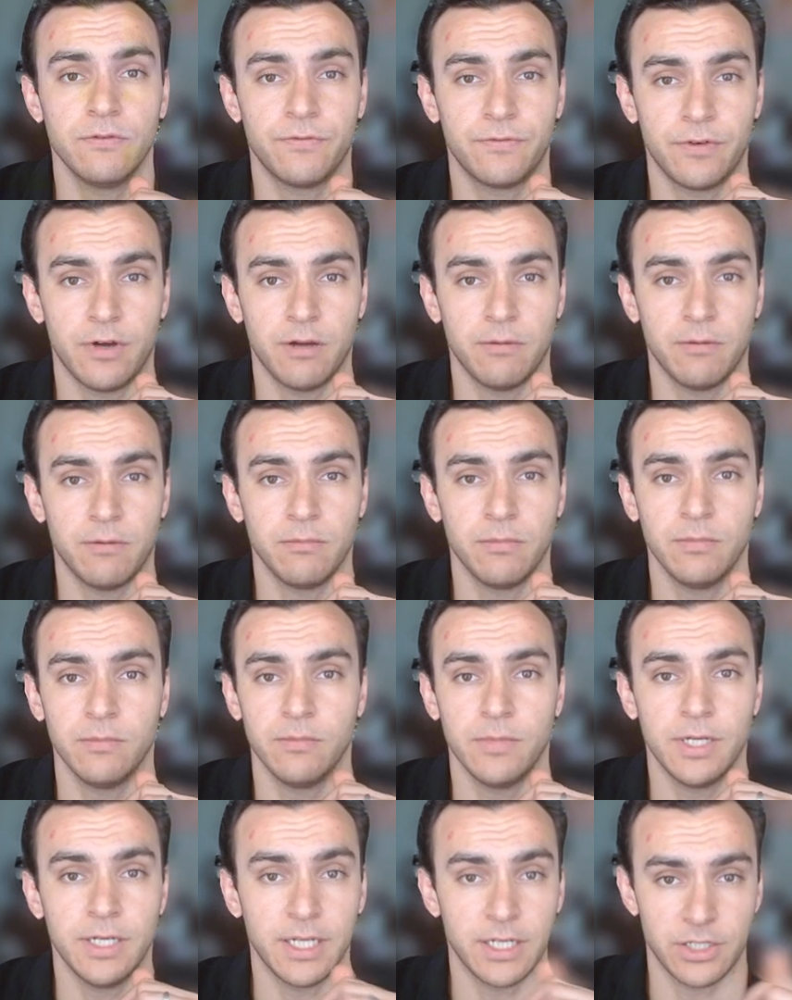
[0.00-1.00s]
from
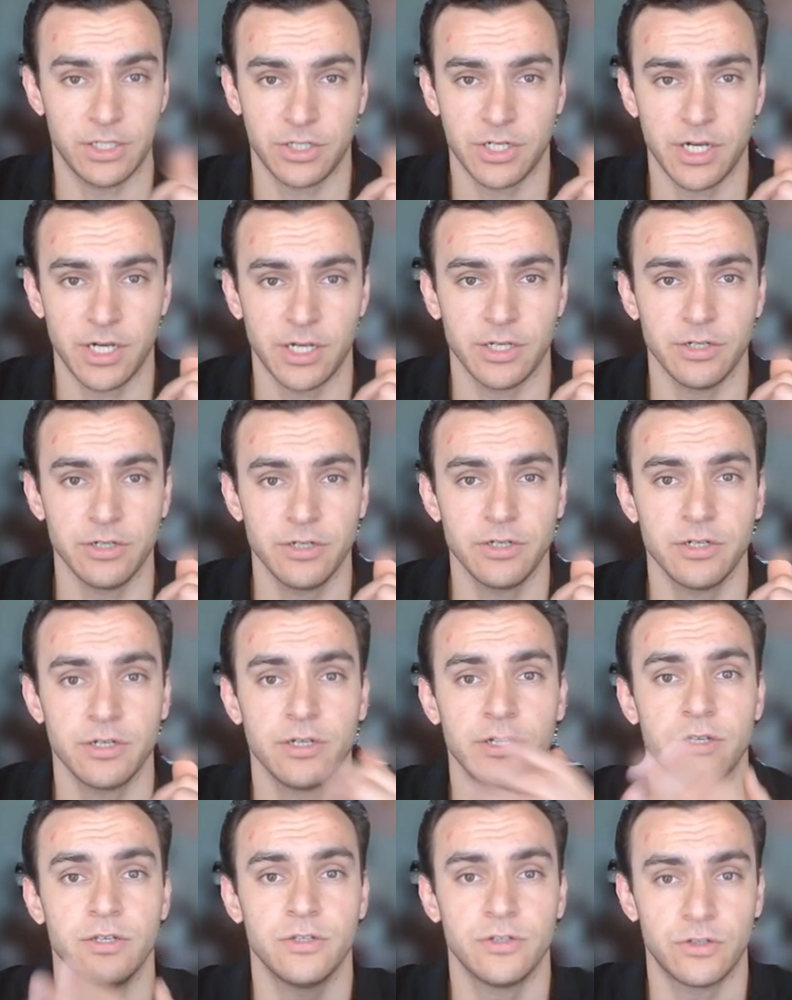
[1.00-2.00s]
an exchange,
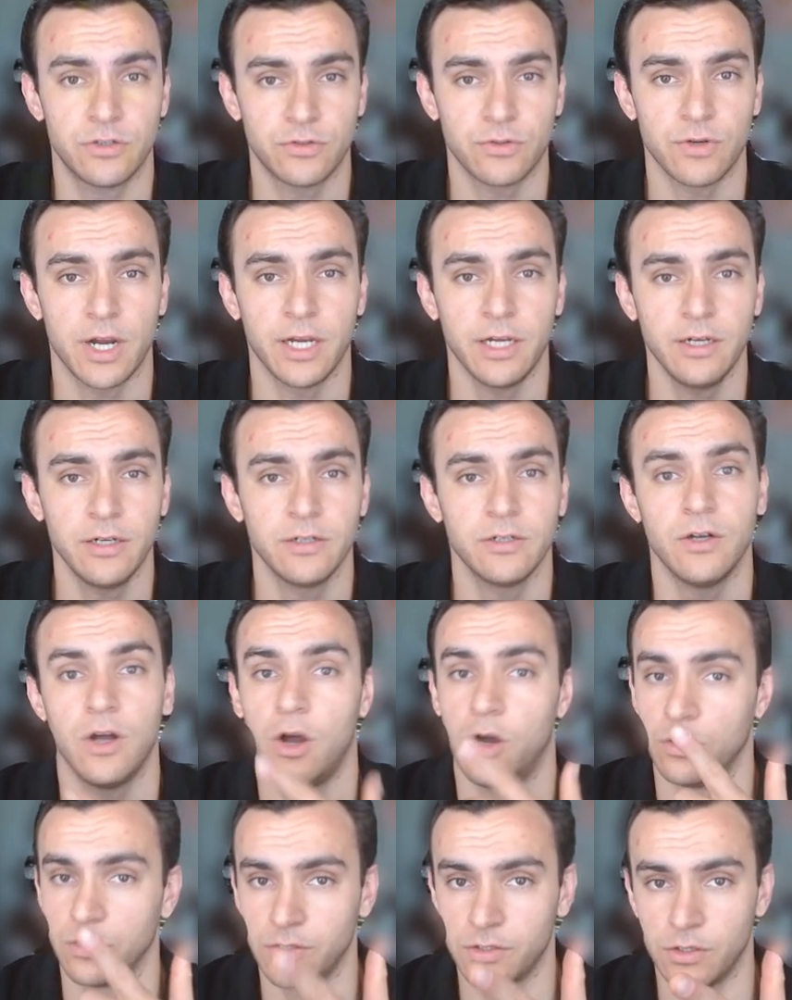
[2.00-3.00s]
Strike,
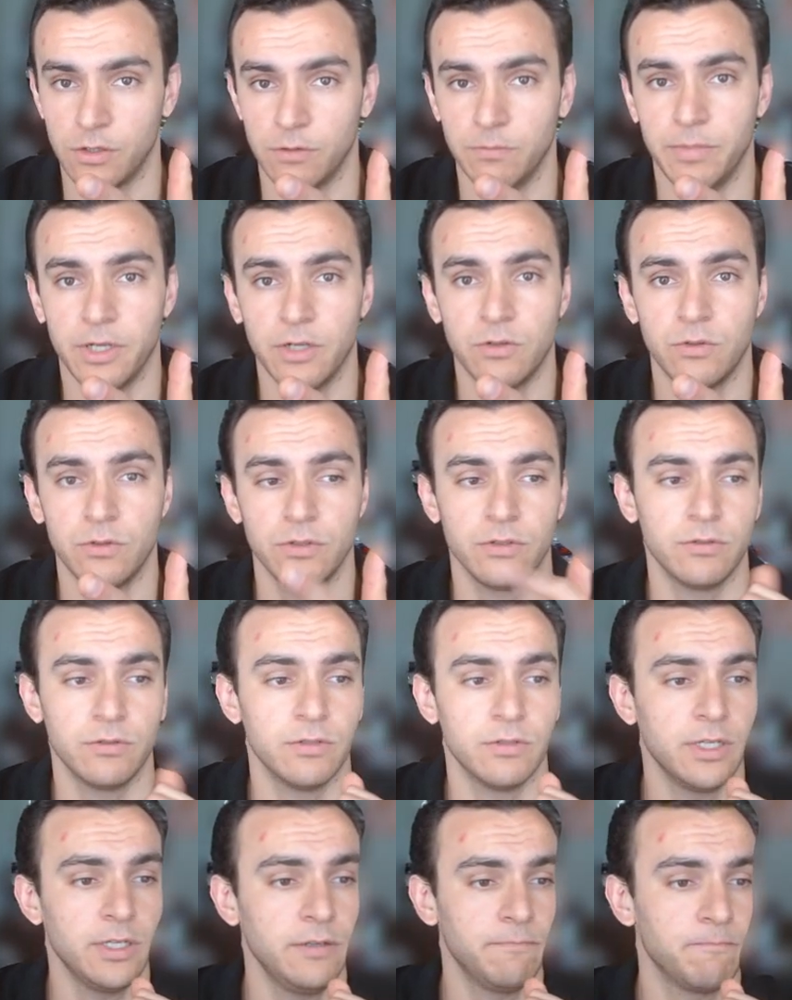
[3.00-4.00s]
also Bitcoin
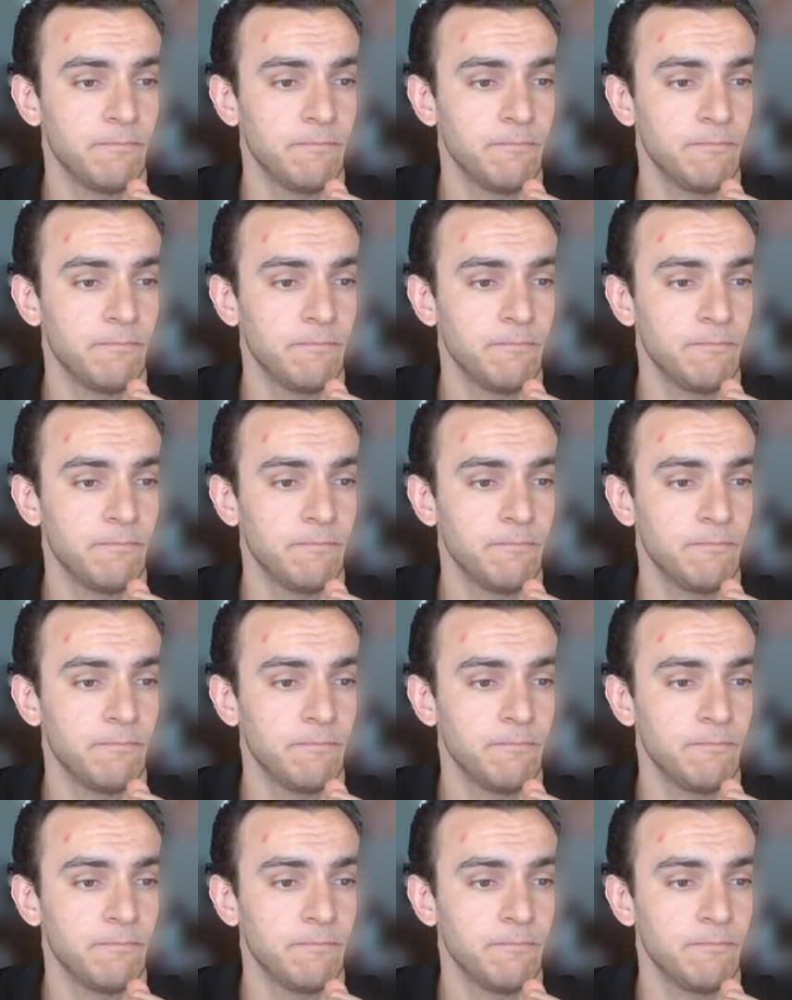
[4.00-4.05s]
only,